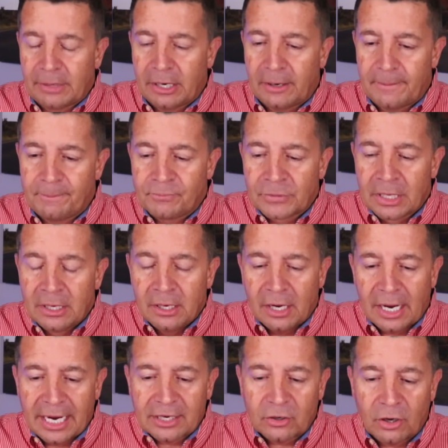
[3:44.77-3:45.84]
Um,
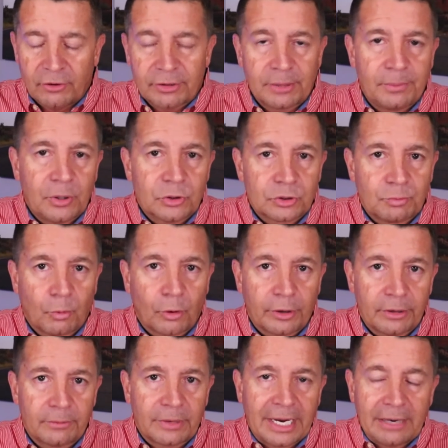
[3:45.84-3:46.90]
I call it a
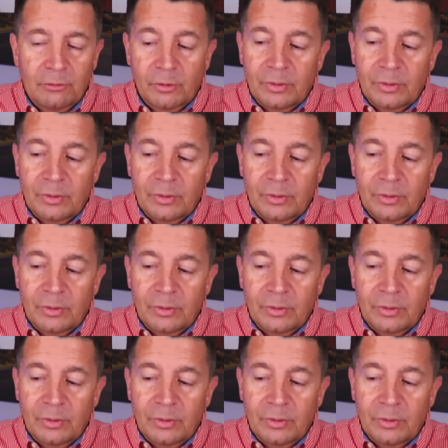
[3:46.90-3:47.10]
postmortem, right?